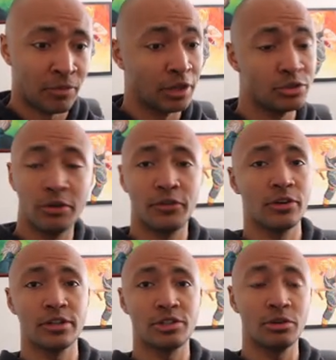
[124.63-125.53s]
So if
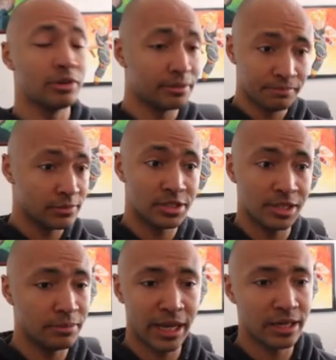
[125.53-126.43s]
you're into story, the
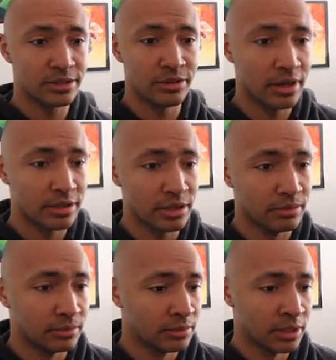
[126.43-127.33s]
cinematics are there too.